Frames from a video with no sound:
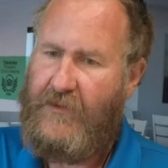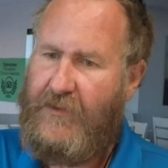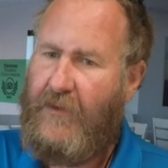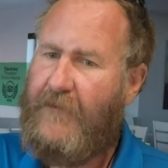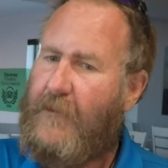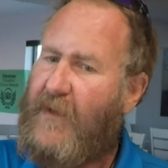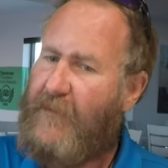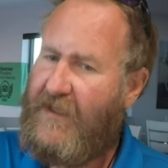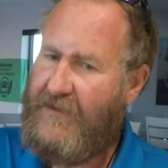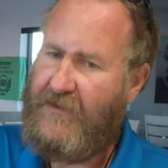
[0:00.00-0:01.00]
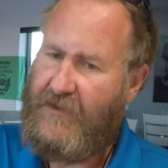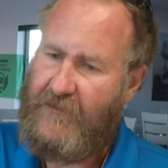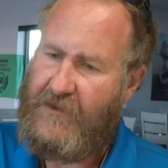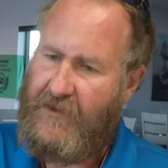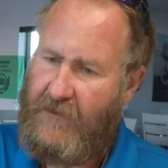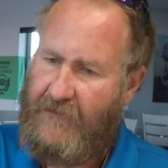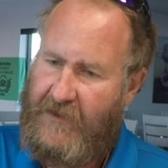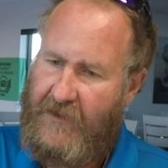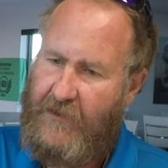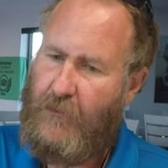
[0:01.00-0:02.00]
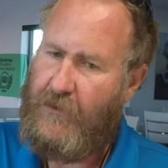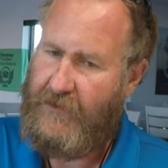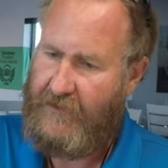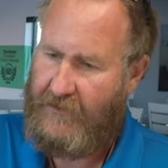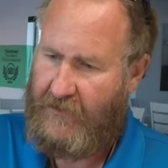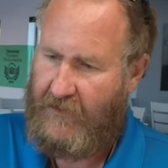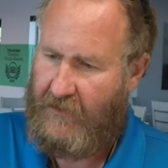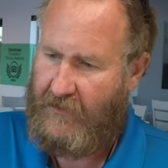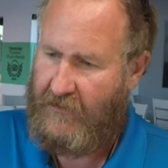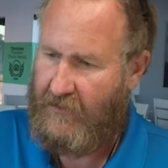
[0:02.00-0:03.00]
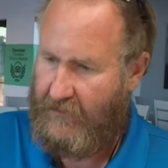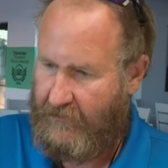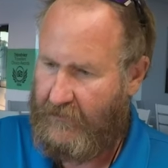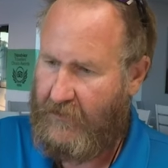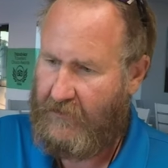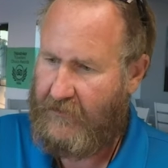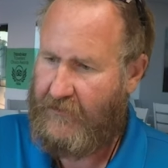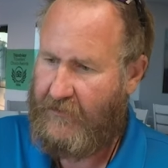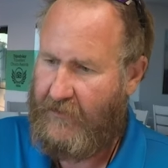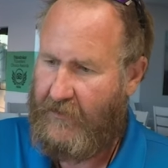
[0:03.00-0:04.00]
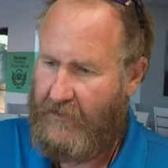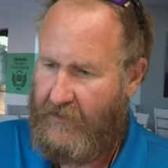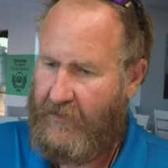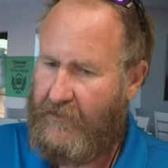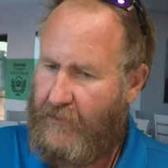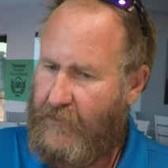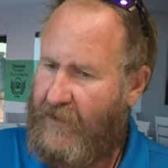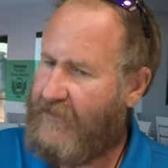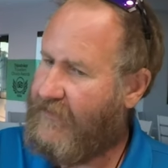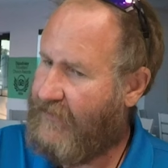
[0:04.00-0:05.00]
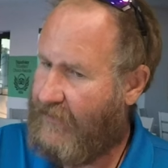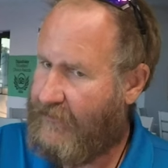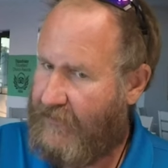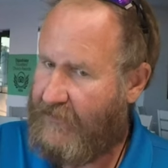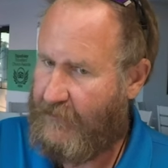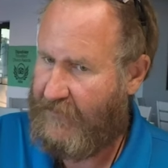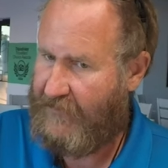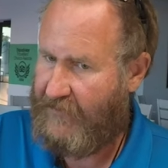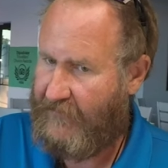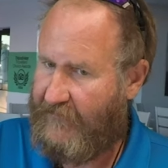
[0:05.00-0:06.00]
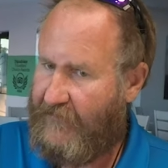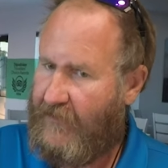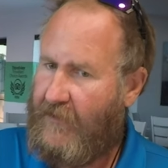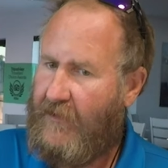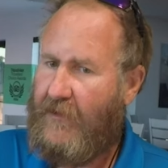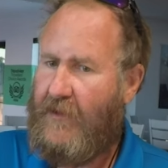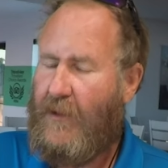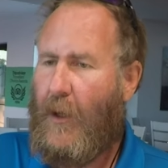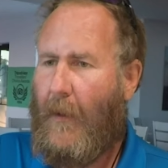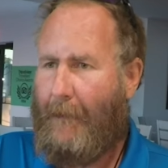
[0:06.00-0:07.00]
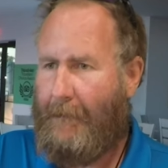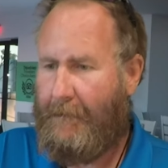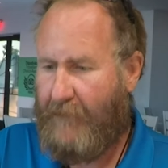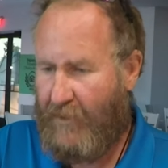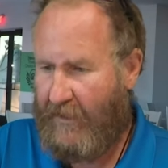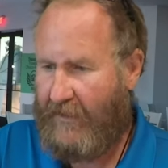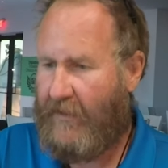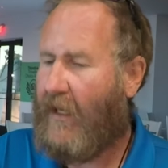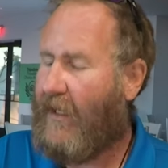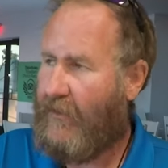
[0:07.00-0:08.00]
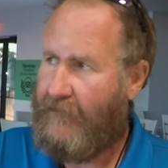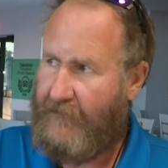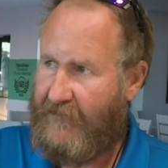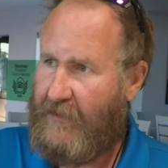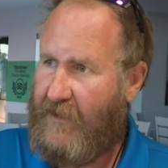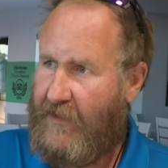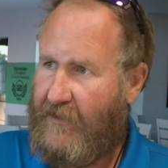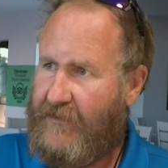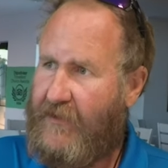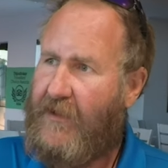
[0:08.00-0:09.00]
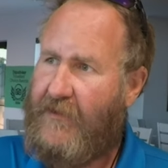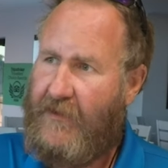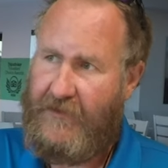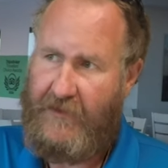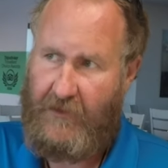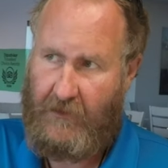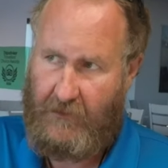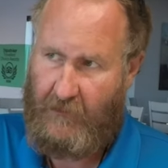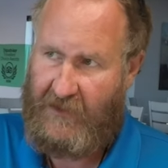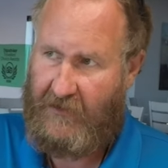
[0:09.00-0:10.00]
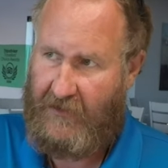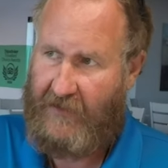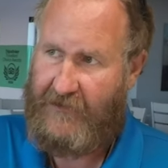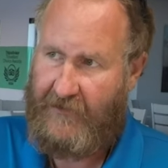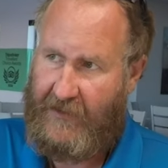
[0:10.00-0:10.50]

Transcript: So for my basic service call fee, which is uh, $100, yeah. and I know that sounds That's expensive. Cheap. No, it's cheap. But I go 50 miles, and then it's a dollar a mile after that.